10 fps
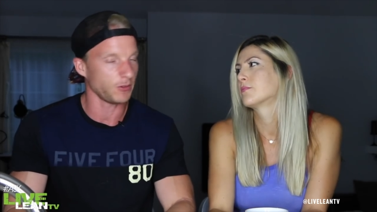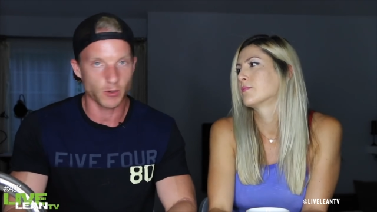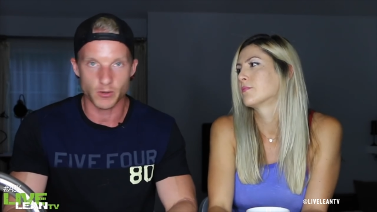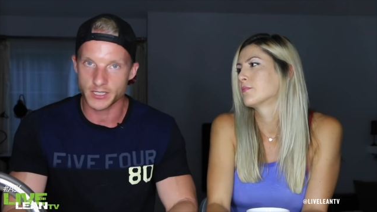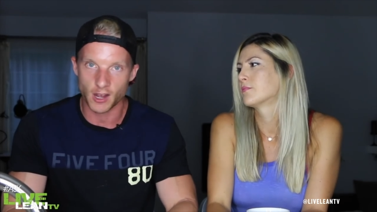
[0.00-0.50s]
Speaker 1: we
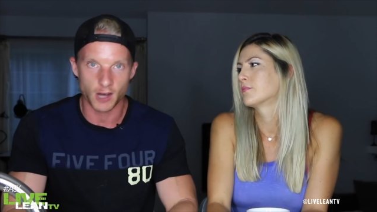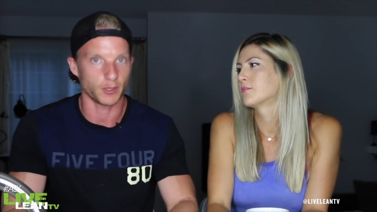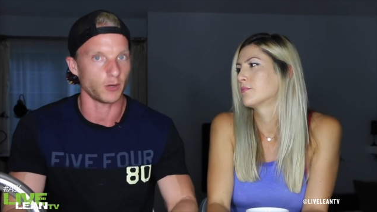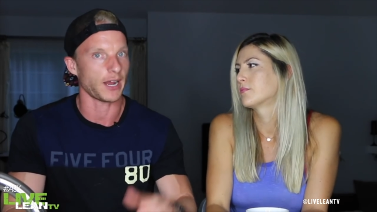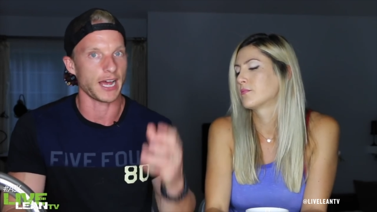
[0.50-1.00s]
always talk
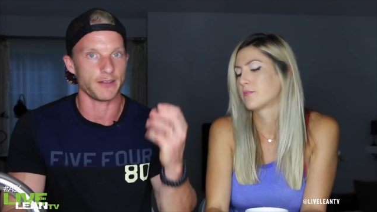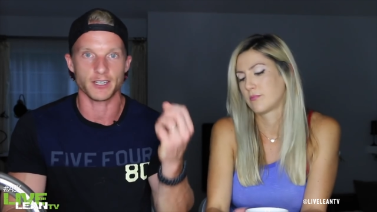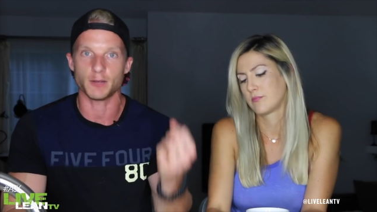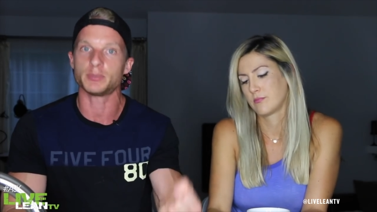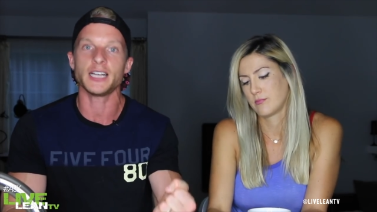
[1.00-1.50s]
about,
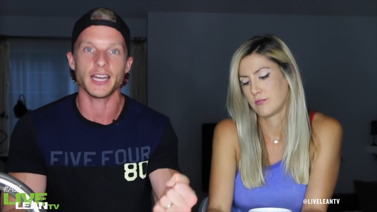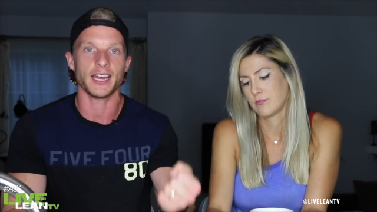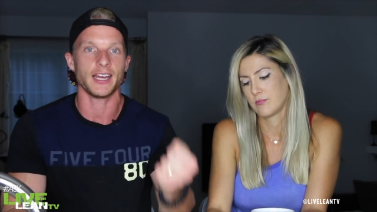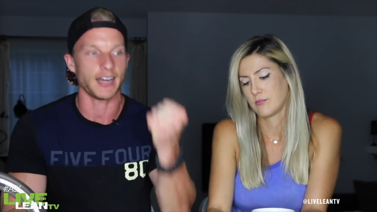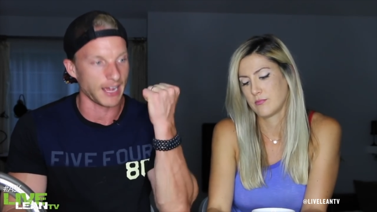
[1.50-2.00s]
having a
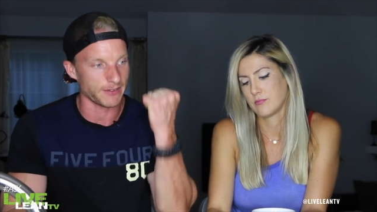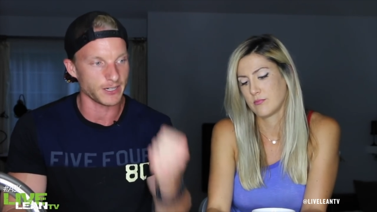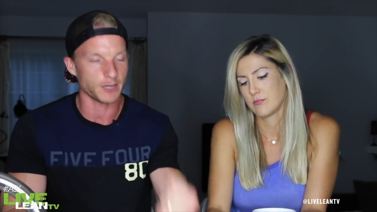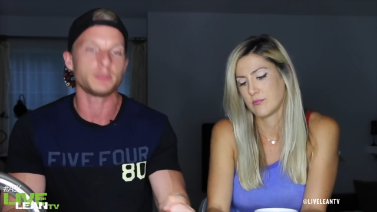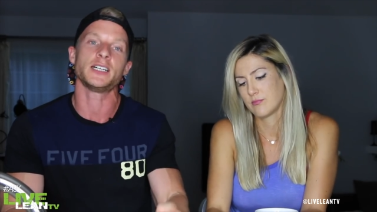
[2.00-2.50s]
plan,
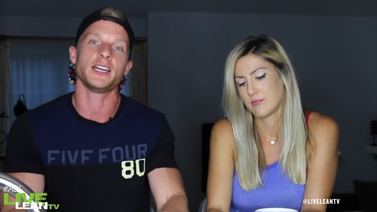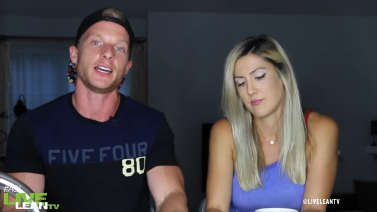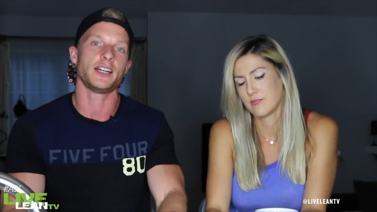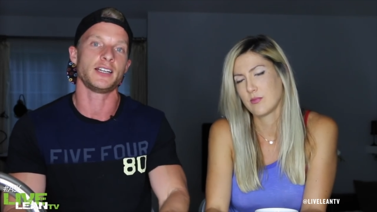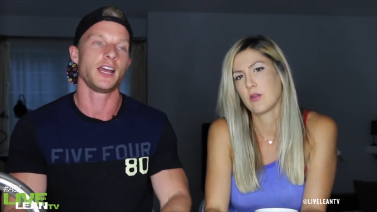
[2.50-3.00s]
having a
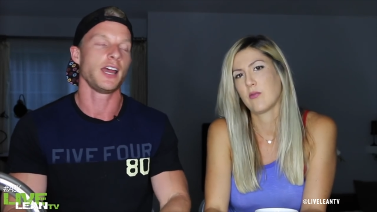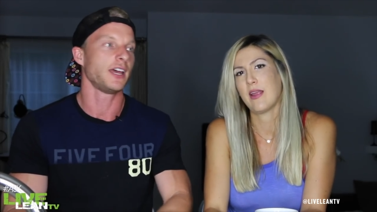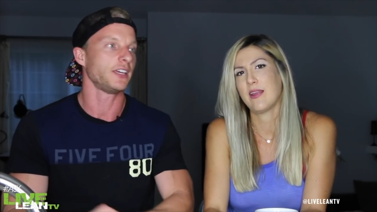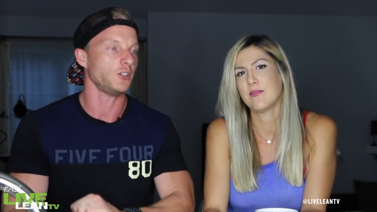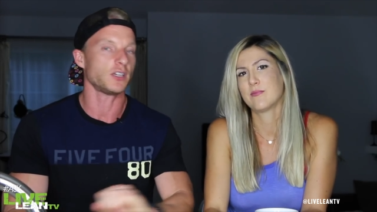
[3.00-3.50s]
plan,
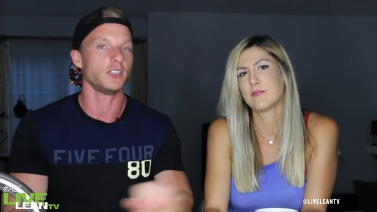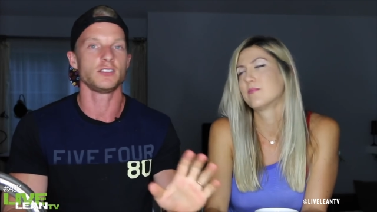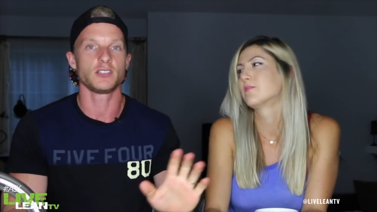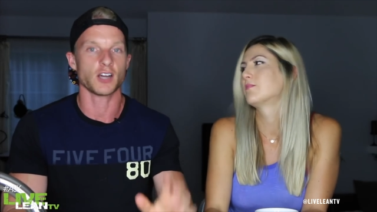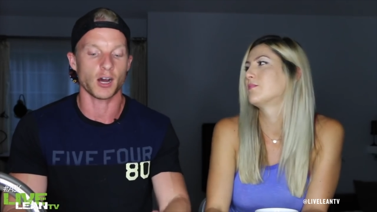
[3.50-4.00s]
right. you can
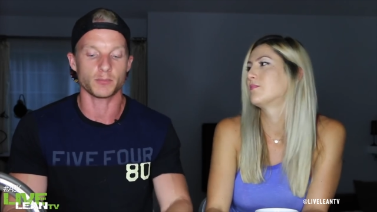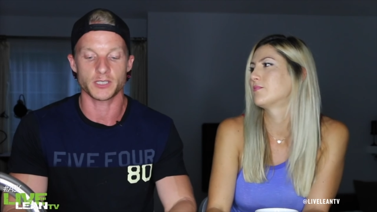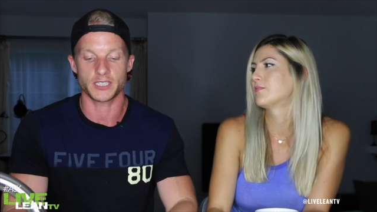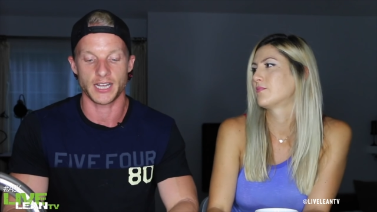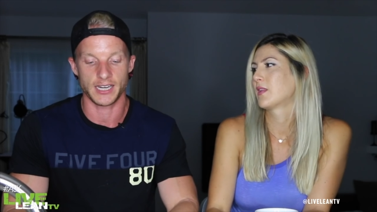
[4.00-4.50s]

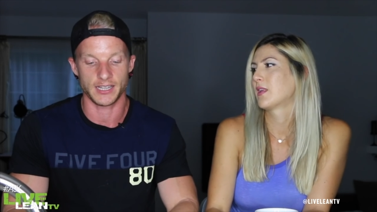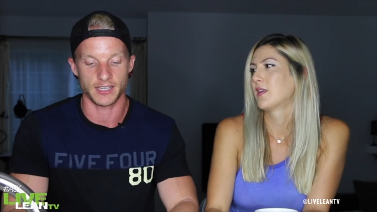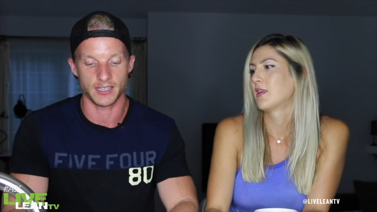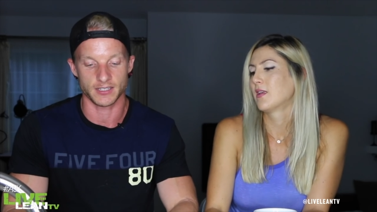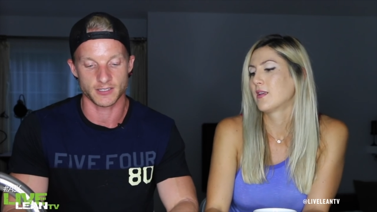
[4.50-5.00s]
accomplish
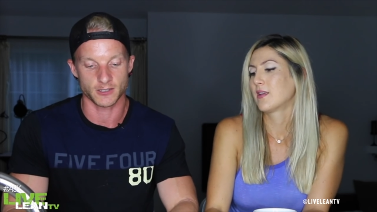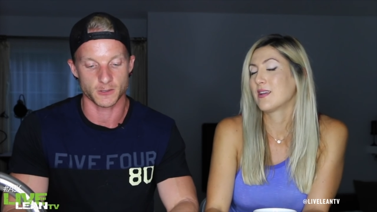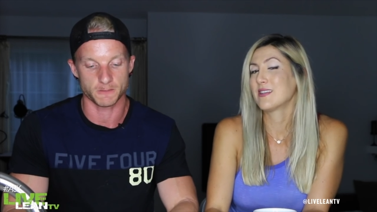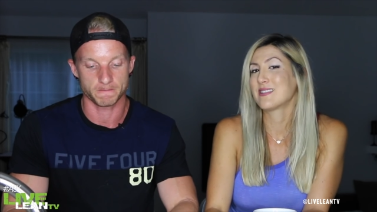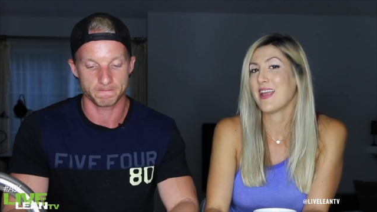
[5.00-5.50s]
anything. So
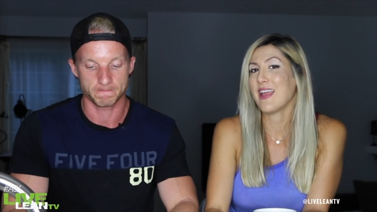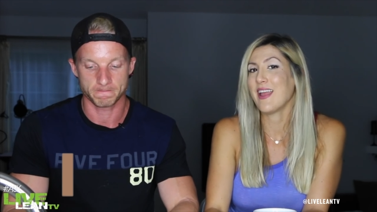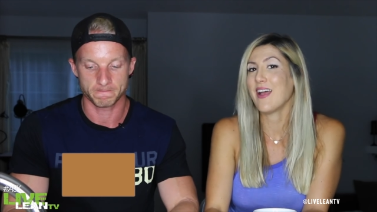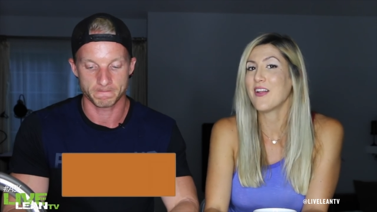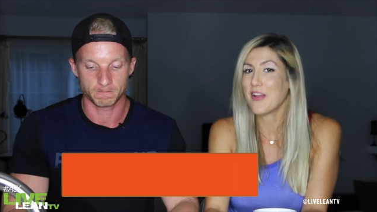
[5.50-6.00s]

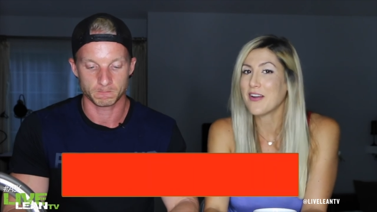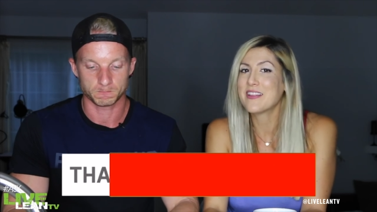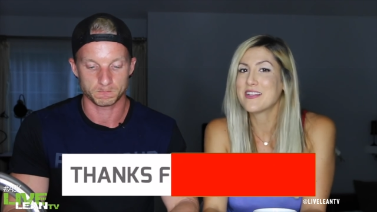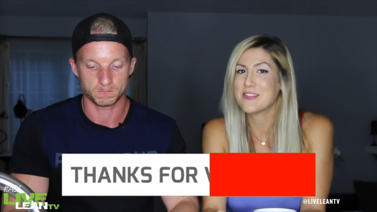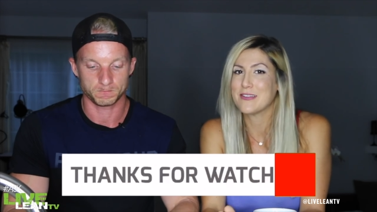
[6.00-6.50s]
Speaker 2: a lot of
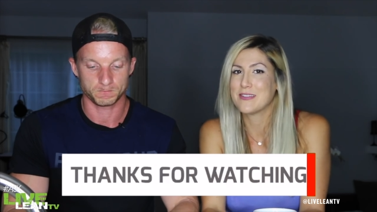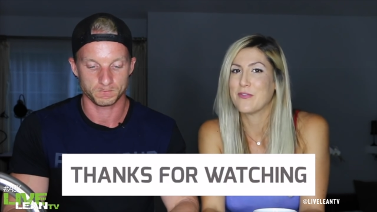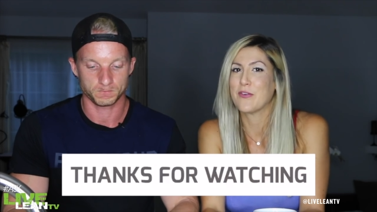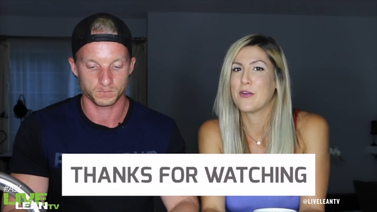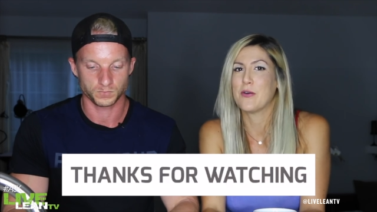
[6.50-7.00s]
things are
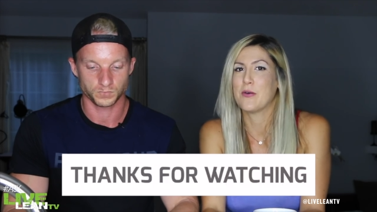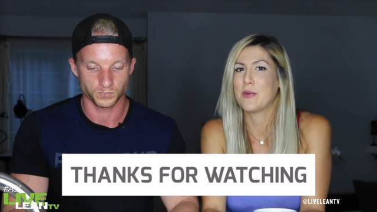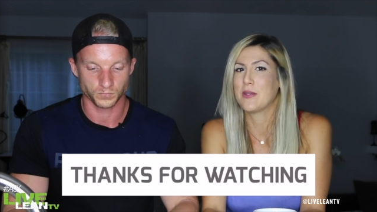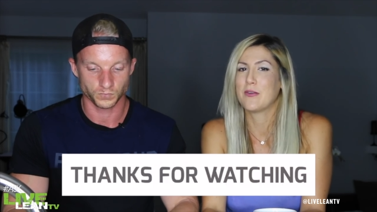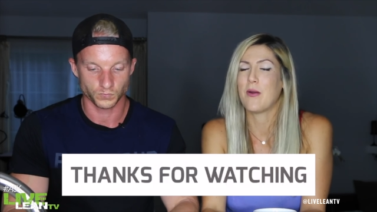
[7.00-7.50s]
difficult
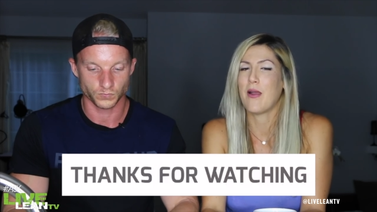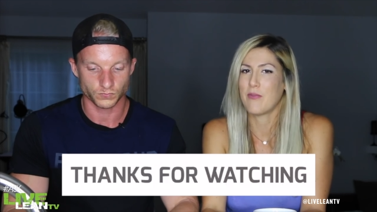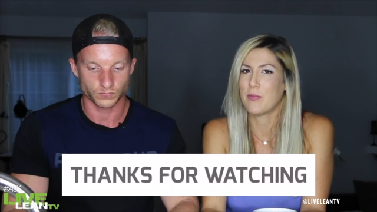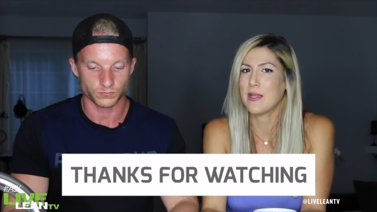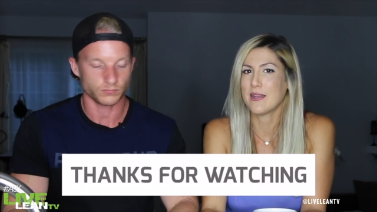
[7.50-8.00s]
when you don't have
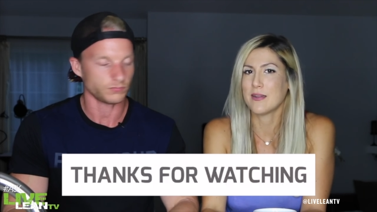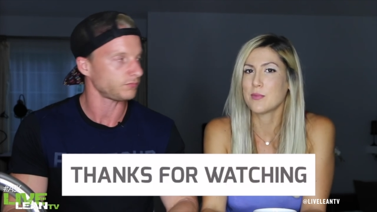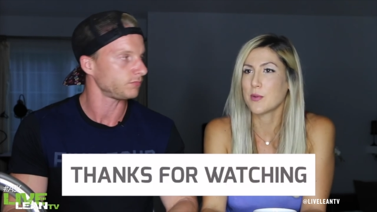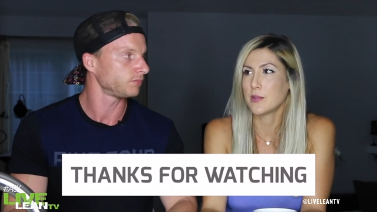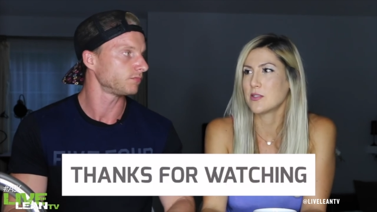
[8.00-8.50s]
a plan,
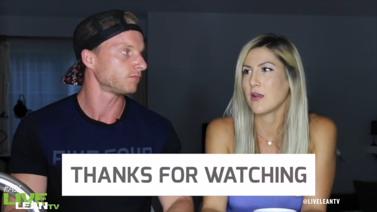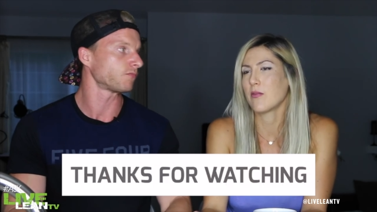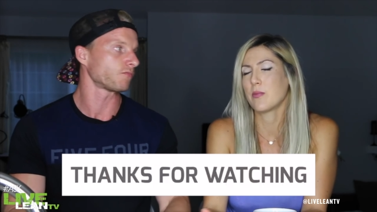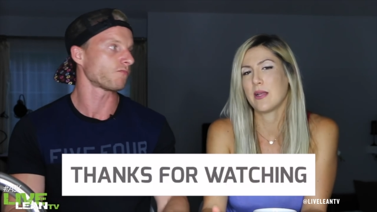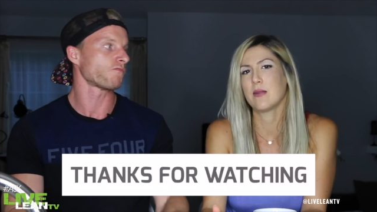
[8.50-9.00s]
but once you have
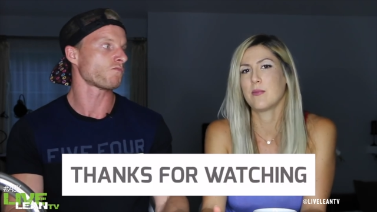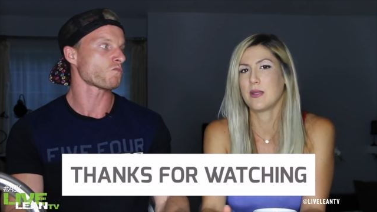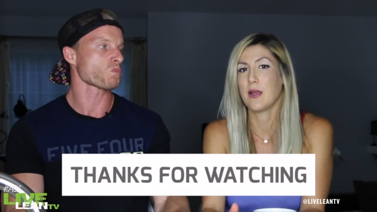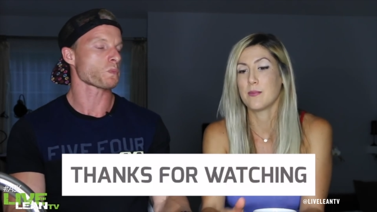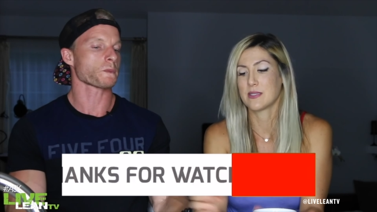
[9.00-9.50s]
a plan, it
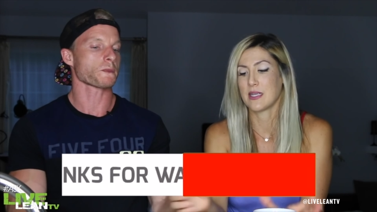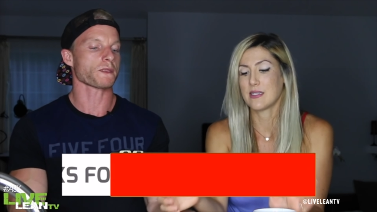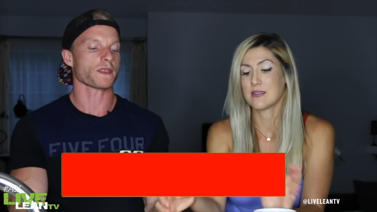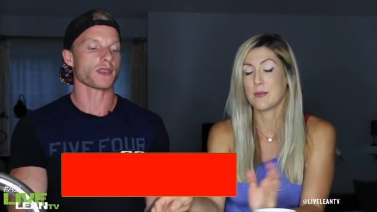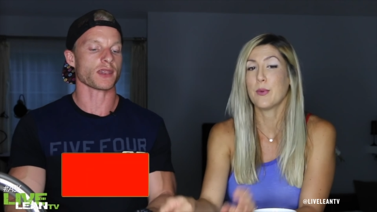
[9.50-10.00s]
becomes like
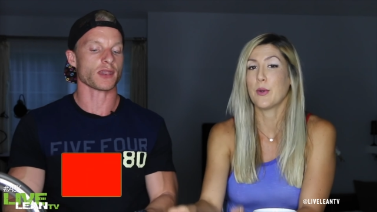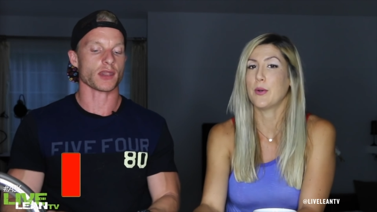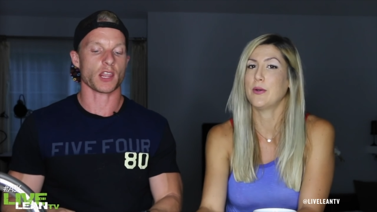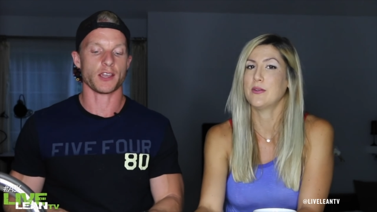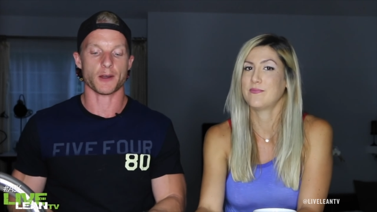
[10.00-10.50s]

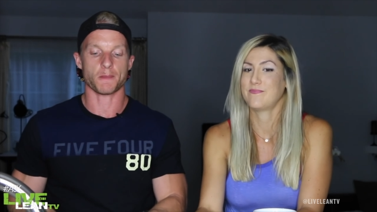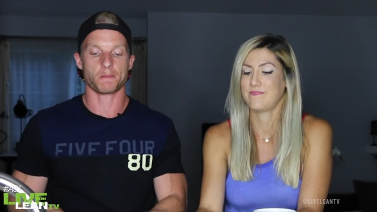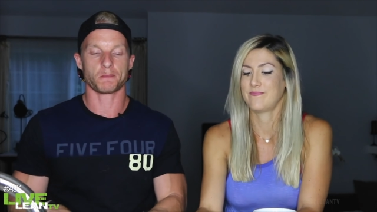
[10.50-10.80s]
simple.
Speaker 1: Yeah.